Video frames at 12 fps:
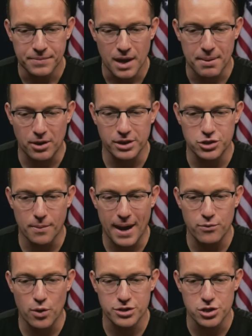Apparently, Joe
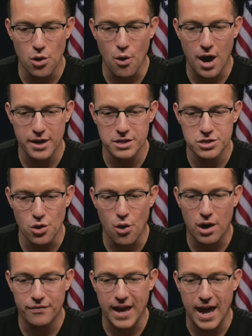Biden wants no audience, no
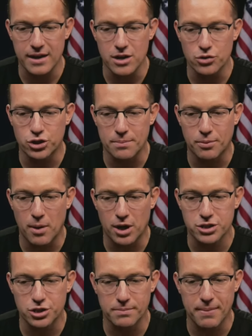R F K, no Trump
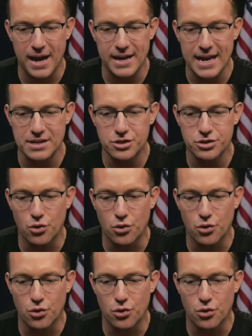remarks during Biden answers.